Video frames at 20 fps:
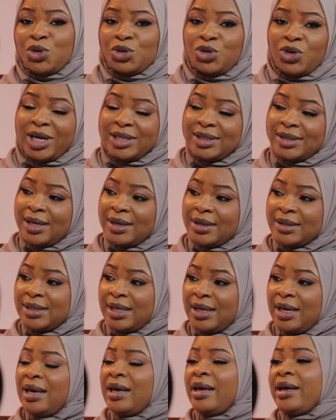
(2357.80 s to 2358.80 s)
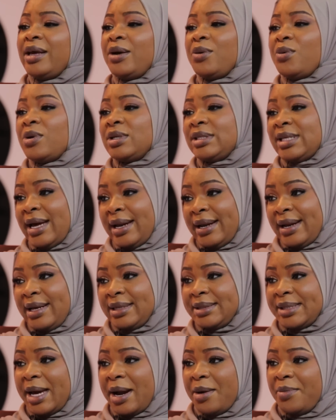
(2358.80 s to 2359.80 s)
Kojo Asante, it was
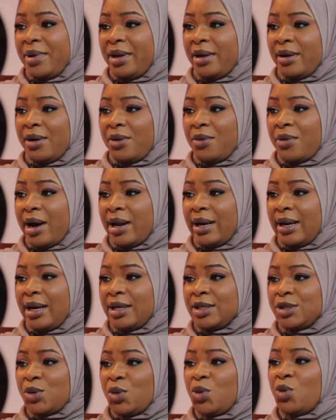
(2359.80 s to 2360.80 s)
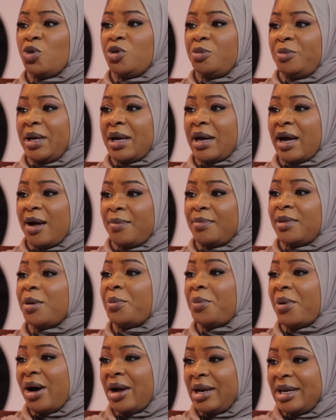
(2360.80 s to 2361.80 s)
Anas Armeya or Anas who would become the
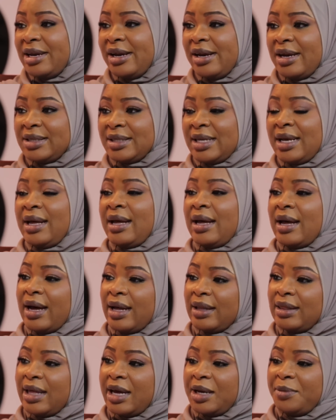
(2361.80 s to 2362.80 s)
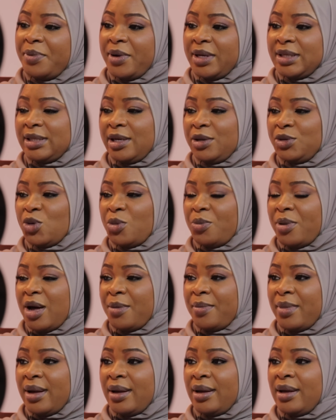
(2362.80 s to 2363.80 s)
pioneers at that President
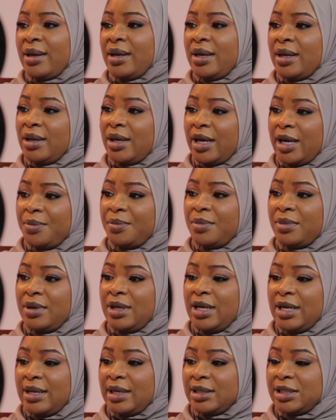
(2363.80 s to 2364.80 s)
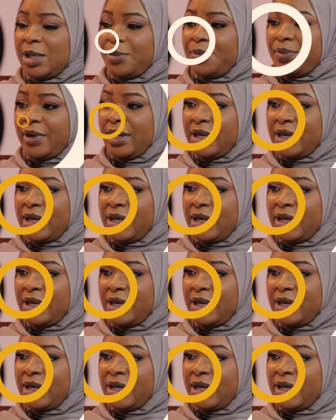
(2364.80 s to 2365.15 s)
Obama leadership